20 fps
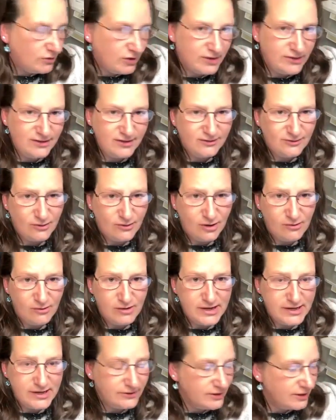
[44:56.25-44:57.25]
I think they're
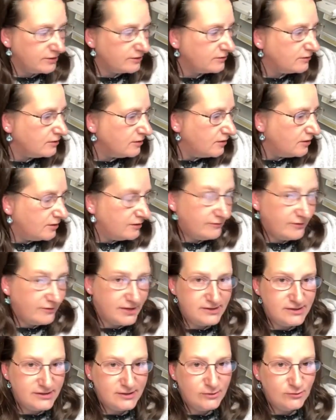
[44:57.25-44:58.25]
already in there if I
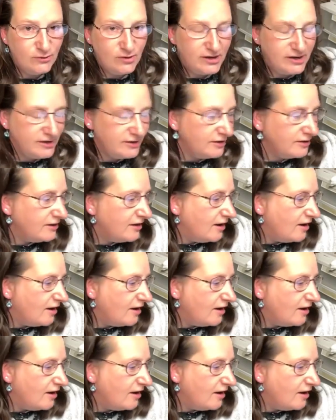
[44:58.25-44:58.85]
did it right.